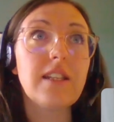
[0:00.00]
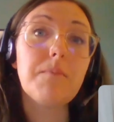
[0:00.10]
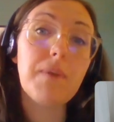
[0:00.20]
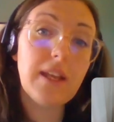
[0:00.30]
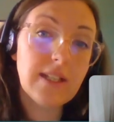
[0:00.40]

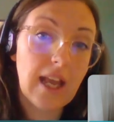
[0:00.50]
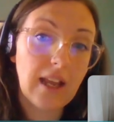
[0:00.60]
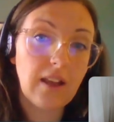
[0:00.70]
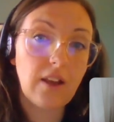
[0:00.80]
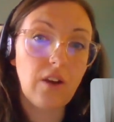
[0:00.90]
BTEC
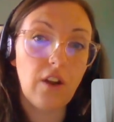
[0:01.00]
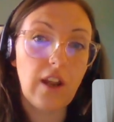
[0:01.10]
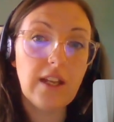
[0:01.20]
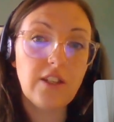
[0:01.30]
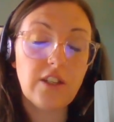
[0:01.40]
at
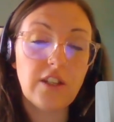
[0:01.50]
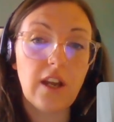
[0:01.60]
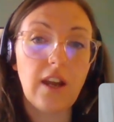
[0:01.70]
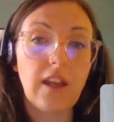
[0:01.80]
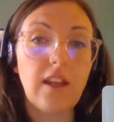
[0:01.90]
college.
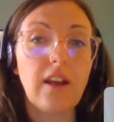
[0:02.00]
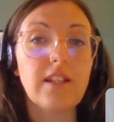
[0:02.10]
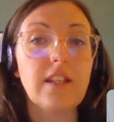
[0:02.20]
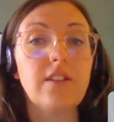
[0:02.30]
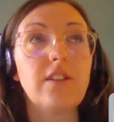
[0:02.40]
I
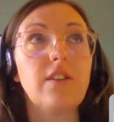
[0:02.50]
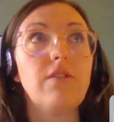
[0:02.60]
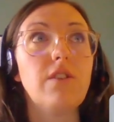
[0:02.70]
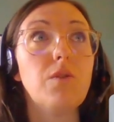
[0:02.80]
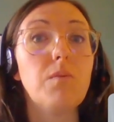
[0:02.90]
didn't do
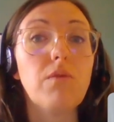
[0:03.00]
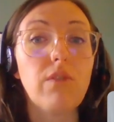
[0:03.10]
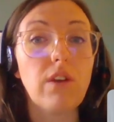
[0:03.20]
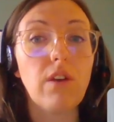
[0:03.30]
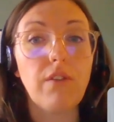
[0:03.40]
the normal
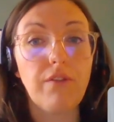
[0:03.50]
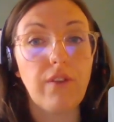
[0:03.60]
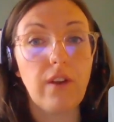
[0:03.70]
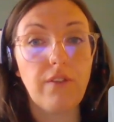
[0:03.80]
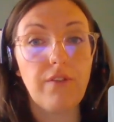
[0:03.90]
route
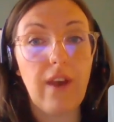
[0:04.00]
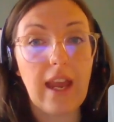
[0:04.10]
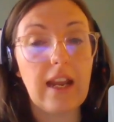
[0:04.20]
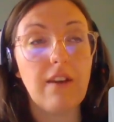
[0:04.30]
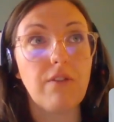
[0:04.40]
of
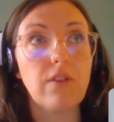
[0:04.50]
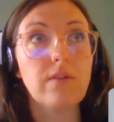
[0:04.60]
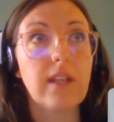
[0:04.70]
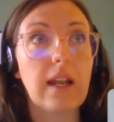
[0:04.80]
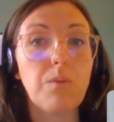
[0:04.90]

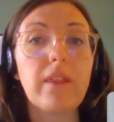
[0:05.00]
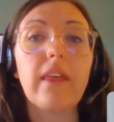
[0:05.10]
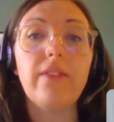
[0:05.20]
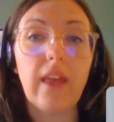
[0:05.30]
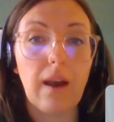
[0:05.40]
A-levels. And
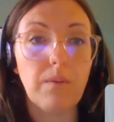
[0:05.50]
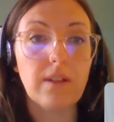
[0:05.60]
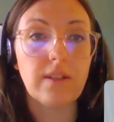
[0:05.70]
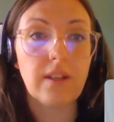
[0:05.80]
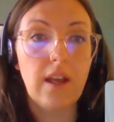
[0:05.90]
within that
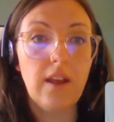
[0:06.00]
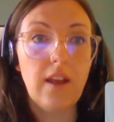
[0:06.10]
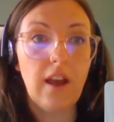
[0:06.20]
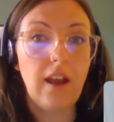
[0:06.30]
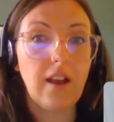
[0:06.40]
was
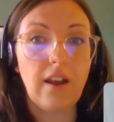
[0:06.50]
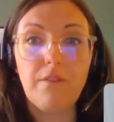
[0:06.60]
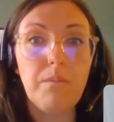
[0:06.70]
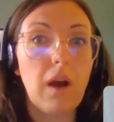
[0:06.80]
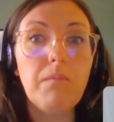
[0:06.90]
a kind
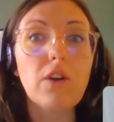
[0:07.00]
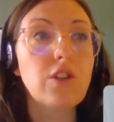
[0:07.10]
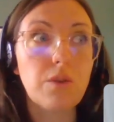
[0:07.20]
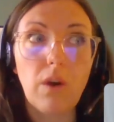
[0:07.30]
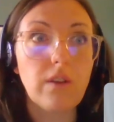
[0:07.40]
of a
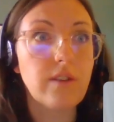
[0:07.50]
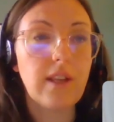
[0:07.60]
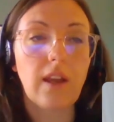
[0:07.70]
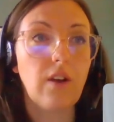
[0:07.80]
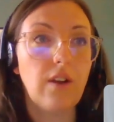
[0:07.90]
module on
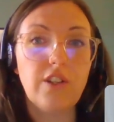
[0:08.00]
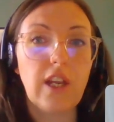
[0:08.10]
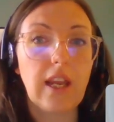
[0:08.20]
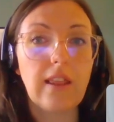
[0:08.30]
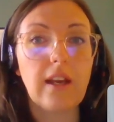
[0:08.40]

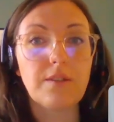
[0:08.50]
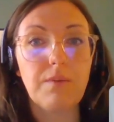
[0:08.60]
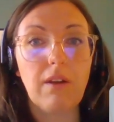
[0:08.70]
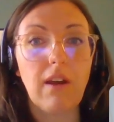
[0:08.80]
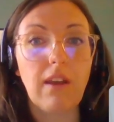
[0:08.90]
psychology. And that's
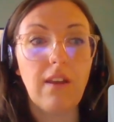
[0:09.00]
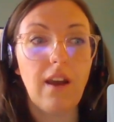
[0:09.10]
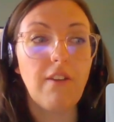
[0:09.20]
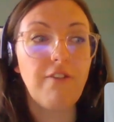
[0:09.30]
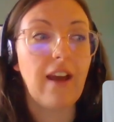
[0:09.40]
where I
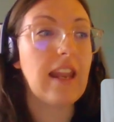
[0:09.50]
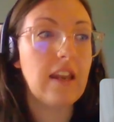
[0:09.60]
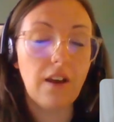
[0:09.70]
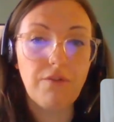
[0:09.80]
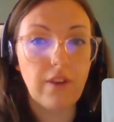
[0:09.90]
fell in
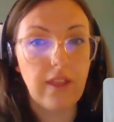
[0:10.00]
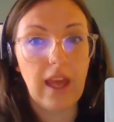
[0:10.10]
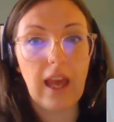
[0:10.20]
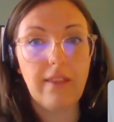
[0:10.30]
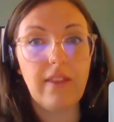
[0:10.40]
love with
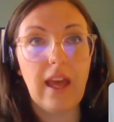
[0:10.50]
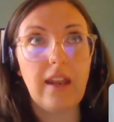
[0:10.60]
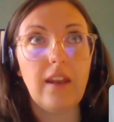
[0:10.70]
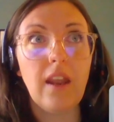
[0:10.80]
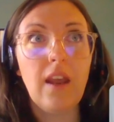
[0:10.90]
it. And
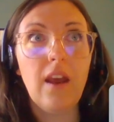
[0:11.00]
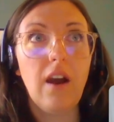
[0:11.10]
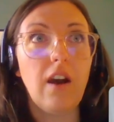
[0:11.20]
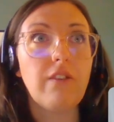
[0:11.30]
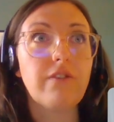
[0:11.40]
then
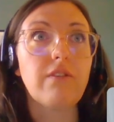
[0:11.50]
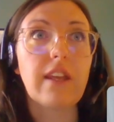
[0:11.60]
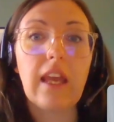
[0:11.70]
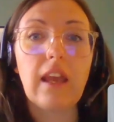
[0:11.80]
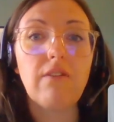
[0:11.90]
after a
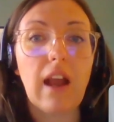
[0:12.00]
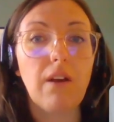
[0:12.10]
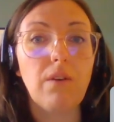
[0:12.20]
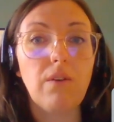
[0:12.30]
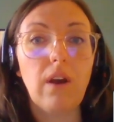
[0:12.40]
year
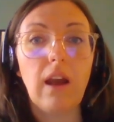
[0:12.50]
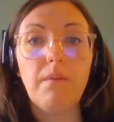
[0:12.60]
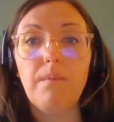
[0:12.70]
out,